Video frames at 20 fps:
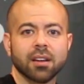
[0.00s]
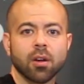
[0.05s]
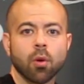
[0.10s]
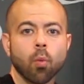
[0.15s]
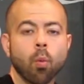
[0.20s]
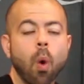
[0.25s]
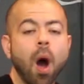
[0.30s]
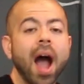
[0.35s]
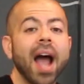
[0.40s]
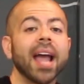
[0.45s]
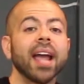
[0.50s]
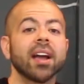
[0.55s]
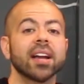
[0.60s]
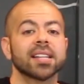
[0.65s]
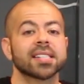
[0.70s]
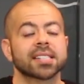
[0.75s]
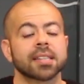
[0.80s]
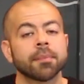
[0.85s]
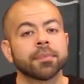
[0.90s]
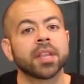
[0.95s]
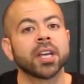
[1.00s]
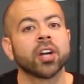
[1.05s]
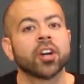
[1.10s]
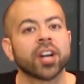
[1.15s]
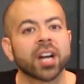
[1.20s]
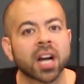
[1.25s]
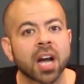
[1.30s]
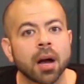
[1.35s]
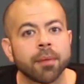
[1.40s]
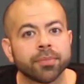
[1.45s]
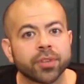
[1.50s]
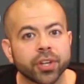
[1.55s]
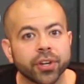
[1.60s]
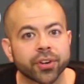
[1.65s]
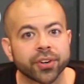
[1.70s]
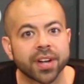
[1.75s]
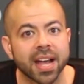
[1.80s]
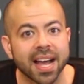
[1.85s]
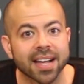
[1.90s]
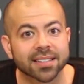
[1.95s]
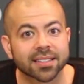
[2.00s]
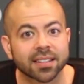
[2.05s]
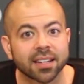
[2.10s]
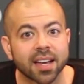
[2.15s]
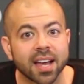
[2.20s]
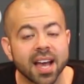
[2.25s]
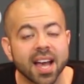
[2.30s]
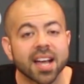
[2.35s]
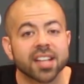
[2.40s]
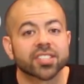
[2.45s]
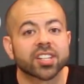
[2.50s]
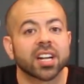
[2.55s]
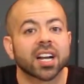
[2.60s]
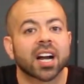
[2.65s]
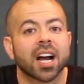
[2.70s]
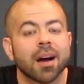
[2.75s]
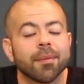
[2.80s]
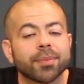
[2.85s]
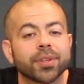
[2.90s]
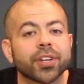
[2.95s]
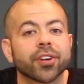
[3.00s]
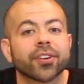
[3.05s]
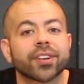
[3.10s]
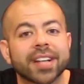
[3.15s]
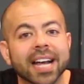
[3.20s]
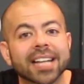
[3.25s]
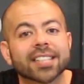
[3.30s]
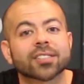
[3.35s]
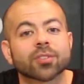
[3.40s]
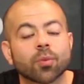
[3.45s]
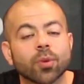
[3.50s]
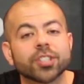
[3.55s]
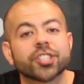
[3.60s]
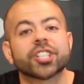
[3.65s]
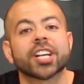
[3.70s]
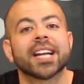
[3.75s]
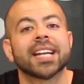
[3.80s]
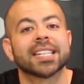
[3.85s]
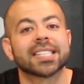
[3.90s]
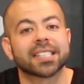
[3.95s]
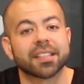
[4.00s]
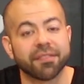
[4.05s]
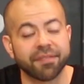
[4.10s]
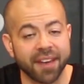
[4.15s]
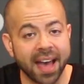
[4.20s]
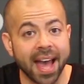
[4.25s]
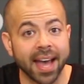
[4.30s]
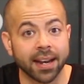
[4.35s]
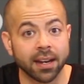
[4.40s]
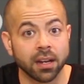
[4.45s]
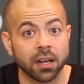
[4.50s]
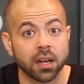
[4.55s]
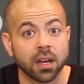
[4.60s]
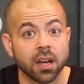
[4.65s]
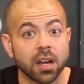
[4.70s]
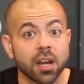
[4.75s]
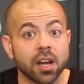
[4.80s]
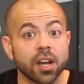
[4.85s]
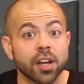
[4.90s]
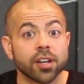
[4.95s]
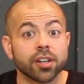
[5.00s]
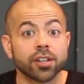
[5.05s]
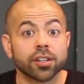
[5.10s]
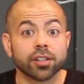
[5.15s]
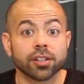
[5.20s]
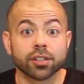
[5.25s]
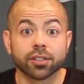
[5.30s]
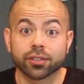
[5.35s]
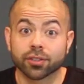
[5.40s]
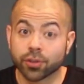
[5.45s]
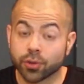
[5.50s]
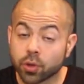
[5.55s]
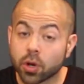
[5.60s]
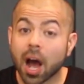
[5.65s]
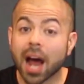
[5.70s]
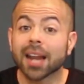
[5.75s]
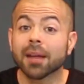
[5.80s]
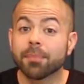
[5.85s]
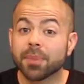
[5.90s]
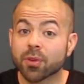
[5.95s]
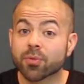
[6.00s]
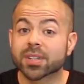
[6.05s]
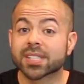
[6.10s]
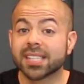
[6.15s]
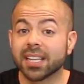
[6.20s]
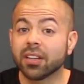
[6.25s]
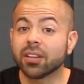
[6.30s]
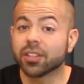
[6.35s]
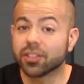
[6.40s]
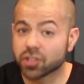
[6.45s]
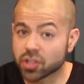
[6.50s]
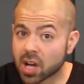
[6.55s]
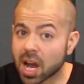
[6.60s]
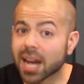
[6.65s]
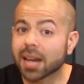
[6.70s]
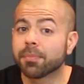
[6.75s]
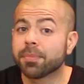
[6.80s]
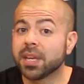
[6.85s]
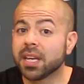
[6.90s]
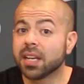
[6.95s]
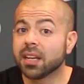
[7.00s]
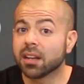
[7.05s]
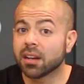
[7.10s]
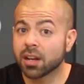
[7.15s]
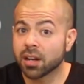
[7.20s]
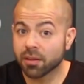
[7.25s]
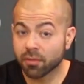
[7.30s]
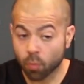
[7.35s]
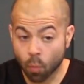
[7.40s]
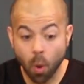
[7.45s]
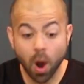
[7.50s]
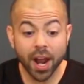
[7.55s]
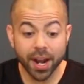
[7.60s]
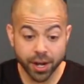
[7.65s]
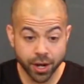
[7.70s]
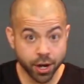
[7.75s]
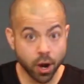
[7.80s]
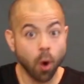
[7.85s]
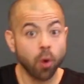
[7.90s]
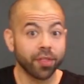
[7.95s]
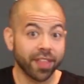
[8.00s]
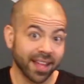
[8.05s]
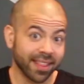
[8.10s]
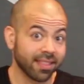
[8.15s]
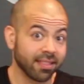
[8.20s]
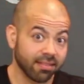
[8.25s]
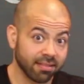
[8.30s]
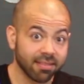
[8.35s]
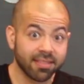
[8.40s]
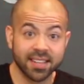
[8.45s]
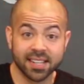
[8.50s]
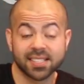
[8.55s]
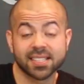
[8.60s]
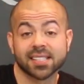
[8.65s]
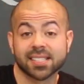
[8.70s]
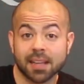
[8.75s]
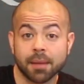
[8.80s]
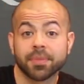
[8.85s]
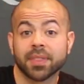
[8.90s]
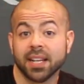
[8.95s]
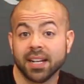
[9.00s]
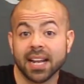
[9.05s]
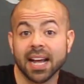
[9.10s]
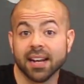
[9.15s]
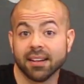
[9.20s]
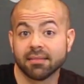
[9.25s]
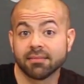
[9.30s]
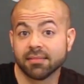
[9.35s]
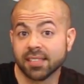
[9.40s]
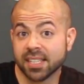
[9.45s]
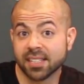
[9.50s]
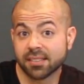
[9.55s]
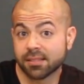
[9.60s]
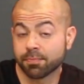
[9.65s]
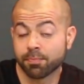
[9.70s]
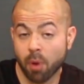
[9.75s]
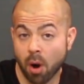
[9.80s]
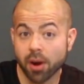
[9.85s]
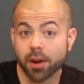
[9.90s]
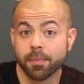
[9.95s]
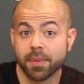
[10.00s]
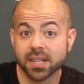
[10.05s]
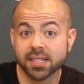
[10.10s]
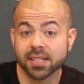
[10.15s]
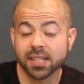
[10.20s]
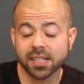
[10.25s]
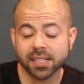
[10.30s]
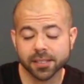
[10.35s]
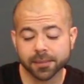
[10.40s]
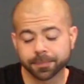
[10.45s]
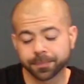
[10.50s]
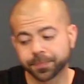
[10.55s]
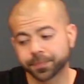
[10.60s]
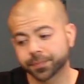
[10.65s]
Why is something going to come to your desk? It's going to come to your desk when shit hits the fan. So you got to be resilient. You got to be, know that this is something that is part of business,